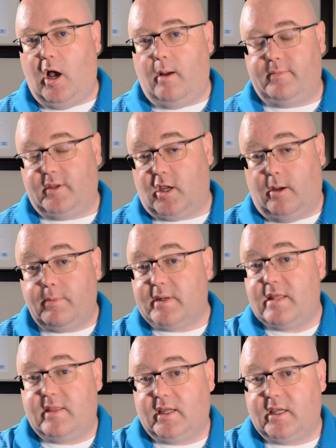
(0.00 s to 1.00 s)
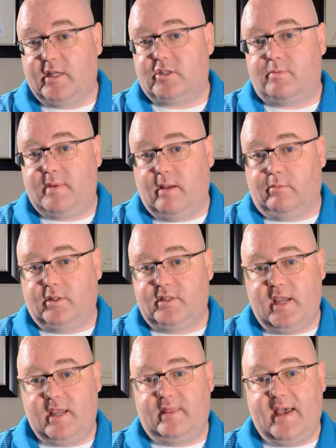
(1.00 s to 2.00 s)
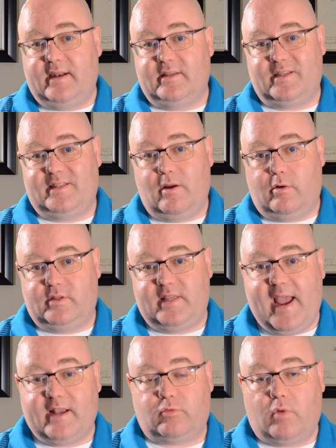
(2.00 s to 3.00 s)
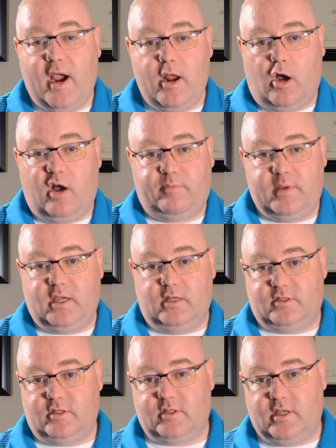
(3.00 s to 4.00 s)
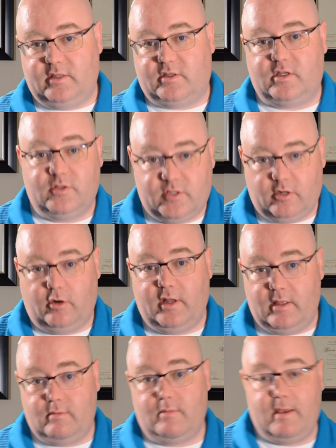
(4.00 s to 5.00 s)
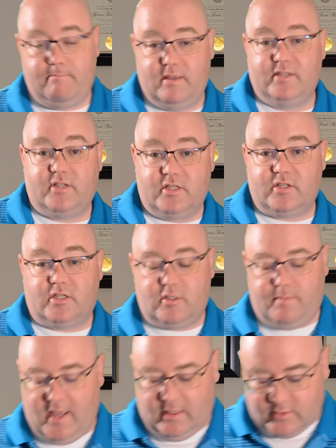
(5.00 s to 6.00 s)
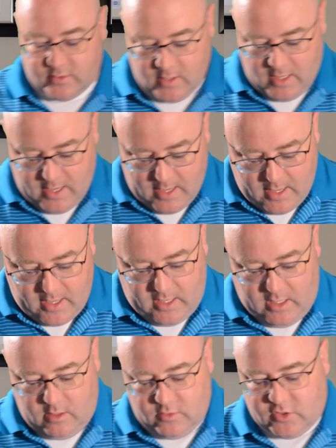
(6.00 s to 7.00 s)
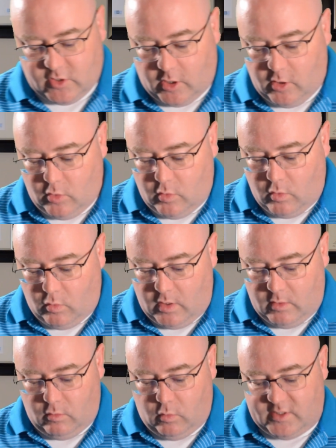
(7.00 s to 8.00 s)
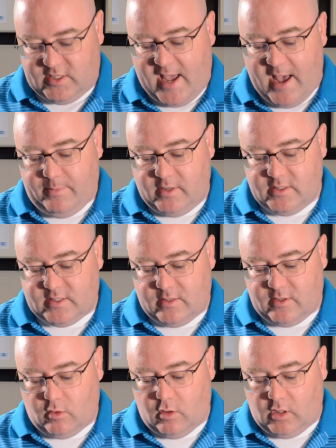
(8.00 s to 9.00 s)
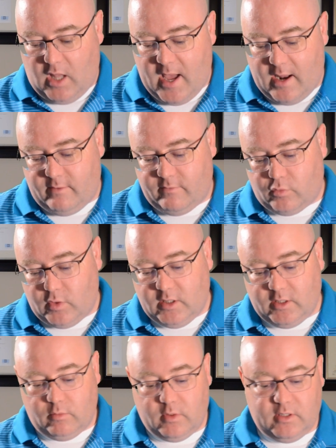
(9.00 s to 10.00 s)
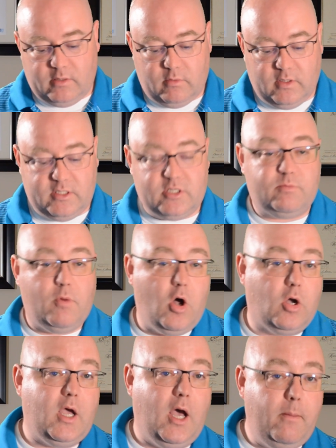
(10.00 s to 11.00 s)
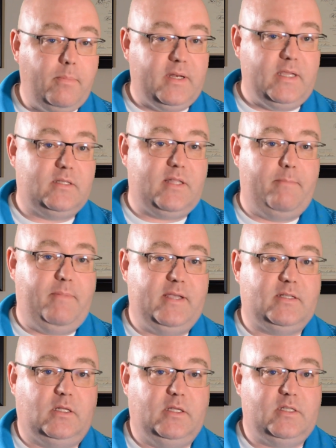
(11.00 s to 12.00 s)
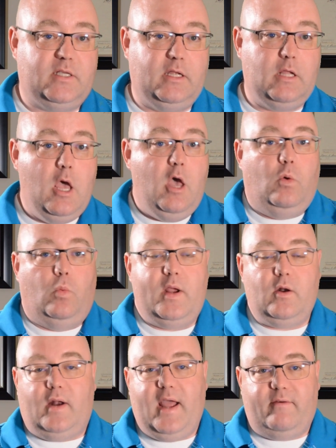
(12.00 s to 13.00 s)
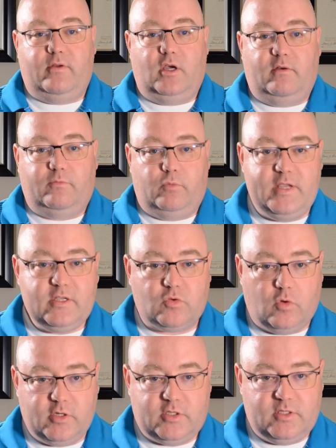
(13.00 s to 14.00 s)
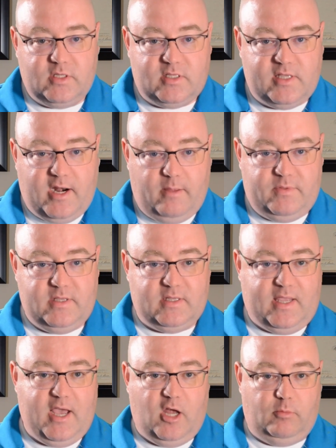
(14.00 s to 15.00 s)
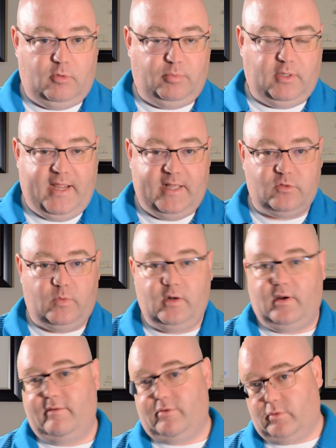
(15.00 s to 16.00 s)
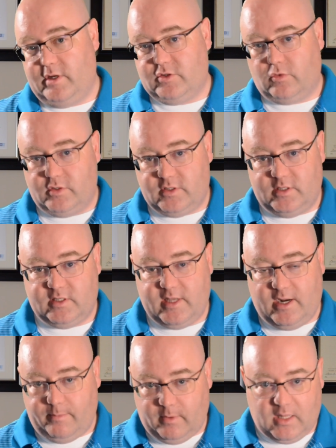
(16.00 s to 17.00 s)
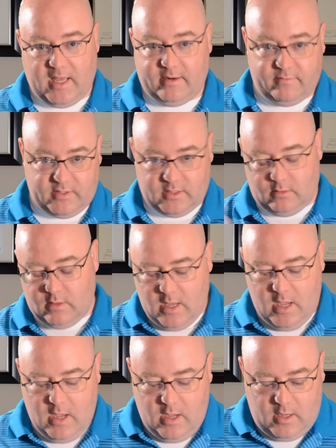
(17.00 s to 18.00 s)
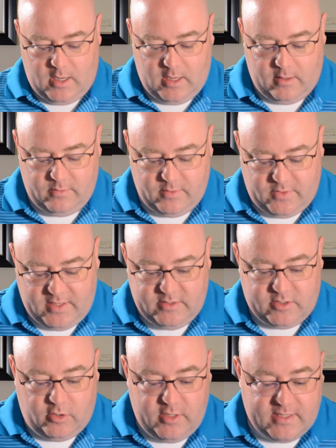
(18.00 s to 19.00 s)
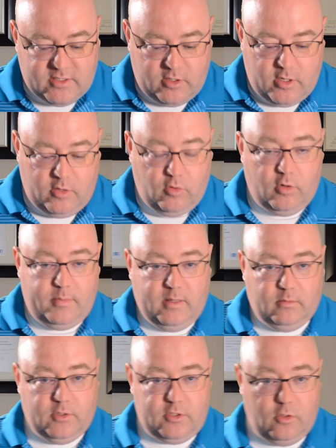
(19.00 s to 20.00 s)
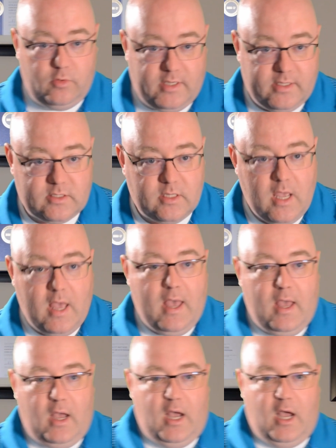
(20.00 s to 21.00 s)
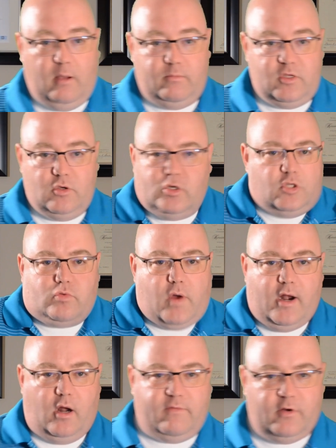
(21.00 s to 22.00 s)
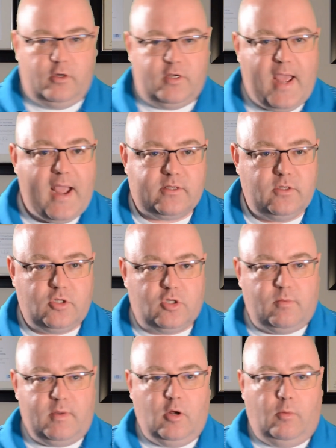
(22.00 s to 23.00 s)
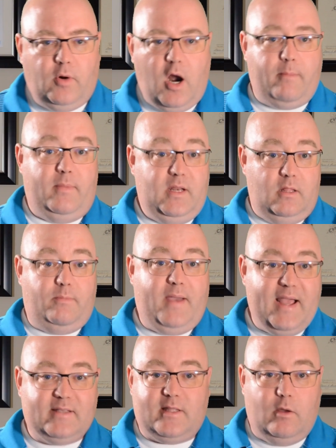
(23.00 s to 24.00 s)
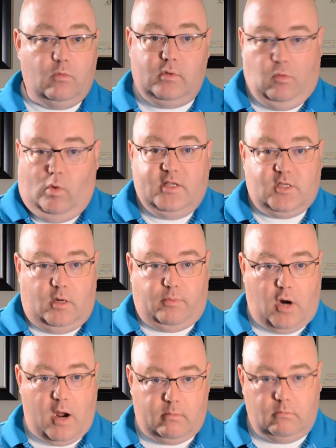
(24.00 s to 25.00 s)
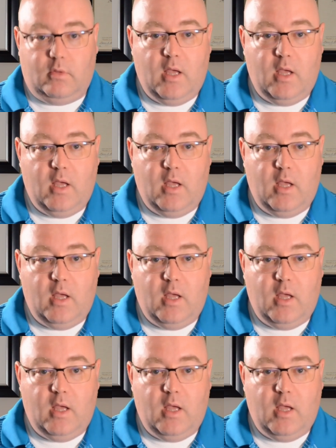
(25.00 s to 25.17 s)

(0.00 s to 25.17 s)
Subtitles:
The company then gets to be able to take that as a tax write-off because it's considered a business expense. And so what's happened is that there are a lot of really small companies that basically said, we don't have enough resources to set up these accountable plans. We don't have the resources to set up a lot of the things that are necessary in order to be able to do this. You can just write off on your taxes. There should be no problem. And in the past, that it wasn't a problem.